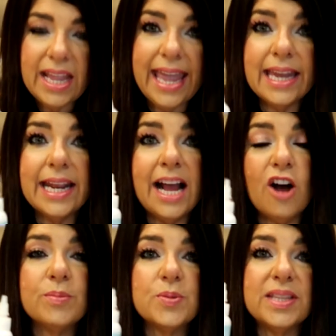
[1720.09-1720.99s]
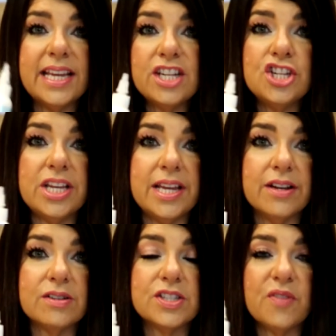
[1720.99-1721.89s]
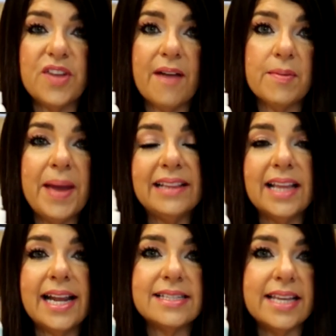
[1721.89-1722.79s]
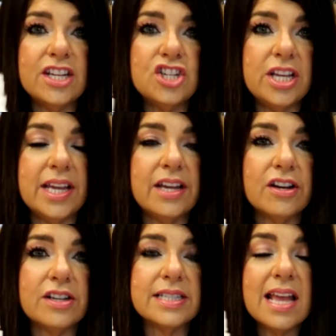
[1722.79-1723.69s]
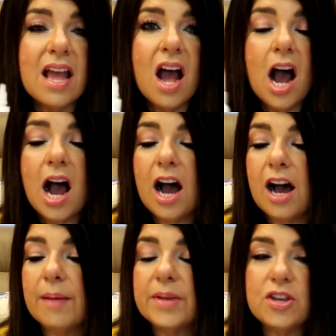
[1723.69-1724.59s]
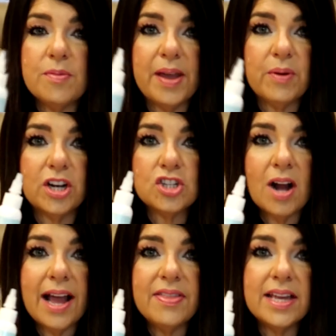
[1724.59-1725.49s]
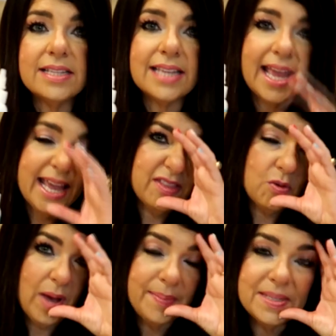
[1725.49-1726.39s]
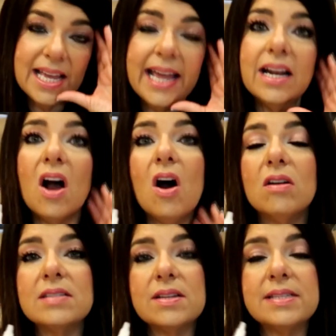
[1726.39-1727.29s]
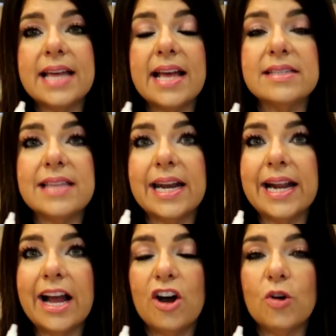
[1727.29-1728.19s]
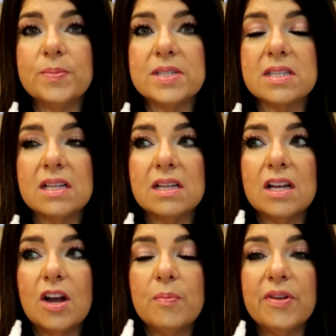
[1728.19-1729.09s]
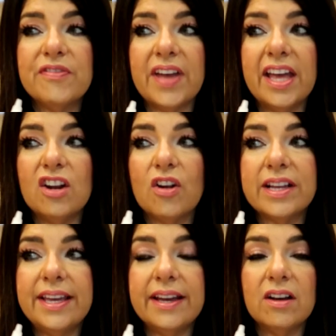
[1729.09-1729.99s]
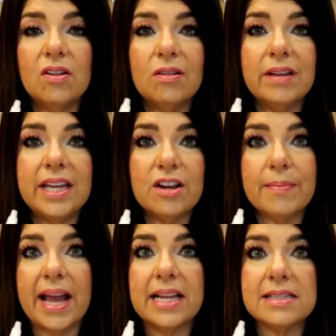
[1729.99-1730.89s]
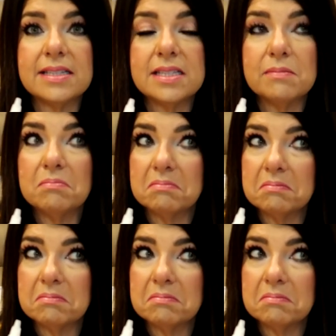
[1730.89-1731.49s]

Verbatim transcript: and it helps with itchy ears. So if you have a pet that has itchy ears, um, you may wanna try this. And the website also says that it helps prevent or kill ear mites.